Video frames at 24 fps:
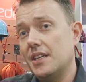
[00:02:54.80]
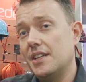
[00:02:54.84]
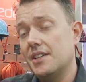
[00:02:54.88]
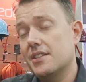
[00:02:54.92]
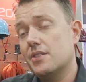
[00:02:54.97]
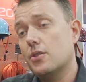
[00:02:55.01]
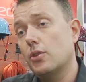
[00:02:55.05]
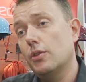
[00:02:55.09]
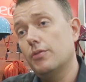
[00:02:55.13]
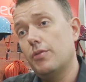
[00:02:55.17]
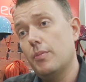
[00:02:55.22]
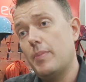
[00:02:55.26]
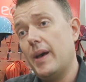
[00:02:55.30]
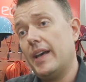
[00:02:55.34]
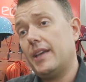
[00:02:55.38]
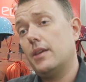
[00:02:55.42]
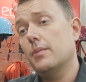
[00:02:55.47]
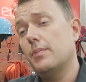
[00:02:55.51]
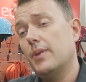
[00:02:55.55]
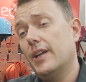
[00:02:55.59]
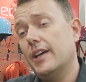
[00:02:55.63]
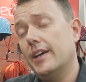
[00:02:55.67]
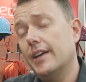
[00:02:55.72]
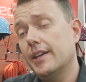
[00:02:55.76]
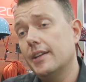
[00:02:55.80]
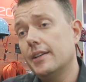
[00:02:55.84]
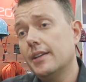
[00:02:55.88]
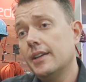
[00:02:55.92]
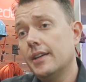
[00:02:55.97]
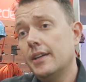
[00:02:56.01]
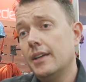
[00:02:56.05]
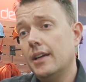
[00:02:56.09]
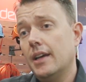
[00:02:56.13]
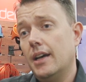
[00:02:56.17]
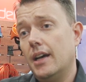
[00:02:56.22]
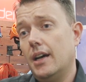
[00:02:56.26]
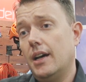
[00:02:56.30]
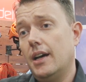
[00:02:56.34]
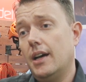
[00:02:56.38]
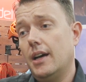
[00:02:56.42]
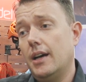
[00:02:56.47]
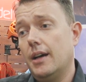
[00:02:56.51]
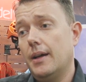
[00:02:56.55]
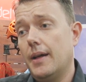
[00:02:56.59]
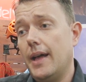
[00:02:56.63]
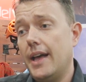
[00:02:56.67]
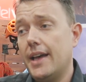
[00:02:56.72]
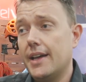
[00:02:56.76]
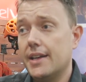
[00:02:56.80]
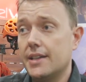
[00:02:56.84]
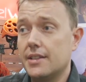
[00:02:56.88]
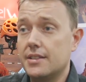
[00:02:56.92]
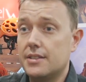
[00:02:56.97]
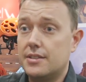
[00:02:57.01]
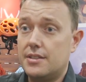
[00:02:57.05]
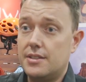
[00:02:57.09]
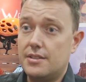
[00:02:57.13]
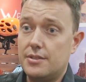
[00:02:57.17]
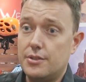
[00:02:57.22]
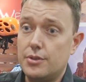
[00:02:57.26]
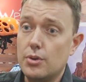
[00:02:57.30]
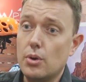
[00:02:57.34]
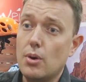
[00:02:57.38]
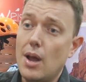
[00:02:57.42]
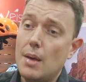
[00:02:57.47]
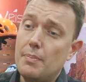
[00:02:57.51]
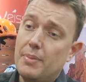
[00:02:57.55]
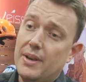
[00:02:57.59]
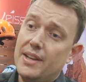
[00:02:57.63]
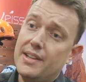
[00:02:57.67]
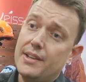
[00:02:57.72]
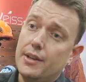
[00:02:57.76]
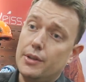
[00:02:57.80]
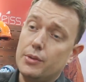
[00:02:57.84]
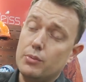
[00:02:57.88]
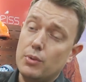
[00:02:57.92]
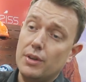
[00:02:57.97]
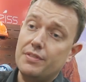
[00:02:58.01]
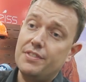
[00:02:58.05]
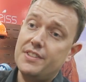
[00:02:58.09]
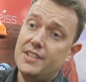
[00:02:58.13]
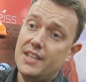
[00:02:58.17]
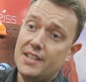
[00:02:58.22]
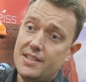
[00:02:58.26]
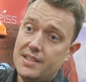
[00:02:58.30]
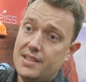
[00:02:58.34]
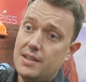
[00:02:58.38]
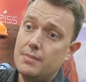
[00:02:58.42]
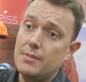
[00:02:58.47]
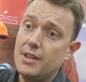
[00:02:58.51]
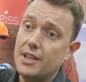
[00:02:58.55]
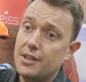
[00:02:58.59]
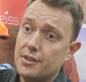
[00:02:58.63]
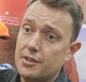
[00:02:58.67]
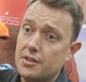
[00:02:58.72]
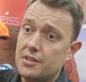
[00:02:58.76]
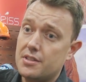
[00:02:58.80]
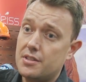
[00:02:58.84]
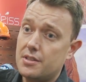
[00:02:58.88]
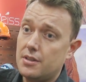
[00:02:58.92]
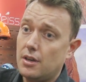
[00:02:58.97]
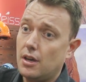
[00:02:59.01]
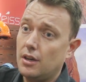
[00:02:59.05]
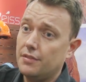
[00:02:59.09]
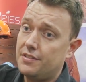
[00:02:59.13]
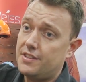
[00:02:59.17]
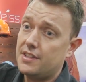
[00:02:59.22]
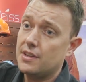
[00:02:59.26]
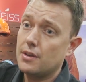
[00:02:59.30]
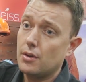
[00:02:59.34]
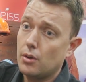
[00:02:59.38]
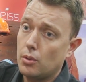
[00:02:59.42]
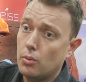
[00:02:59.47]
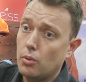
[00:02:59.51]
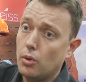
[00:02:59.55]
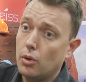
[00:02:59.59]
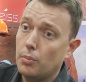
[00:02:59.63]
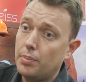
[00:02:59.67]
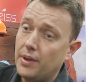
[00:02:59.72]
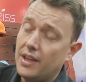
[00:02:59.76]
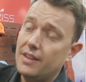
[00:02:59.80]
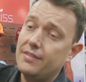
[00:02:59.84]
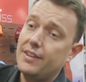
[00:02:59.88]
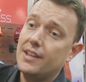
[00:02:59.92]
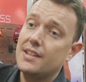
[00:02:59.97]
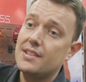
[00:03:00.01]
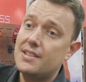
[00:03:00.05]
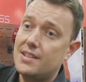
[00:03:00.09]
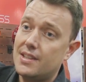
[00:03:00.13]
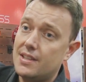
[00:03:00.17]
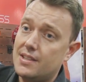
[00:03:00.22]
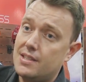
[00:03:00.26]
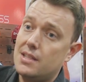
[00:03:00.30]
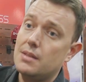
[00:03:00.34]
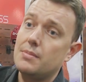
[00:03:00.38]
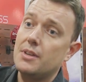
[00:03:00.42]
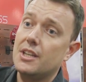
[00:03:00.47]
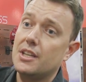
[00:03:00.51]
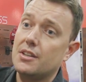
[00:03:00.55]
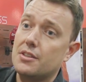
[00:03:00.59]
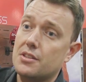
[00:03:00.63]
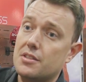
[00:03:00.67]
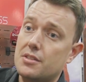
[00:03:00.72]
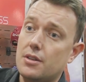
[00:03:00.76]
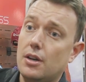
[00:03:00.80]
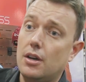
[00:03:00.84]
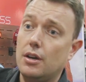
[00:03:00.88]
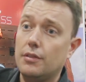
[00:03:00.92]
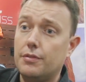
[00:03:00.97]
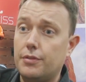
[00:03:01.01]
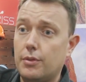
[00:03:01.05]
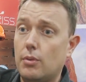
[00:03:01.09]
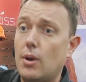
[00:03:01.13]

It is called the backup line. And you rappel down with 60 meters of single rope and then 60 meters of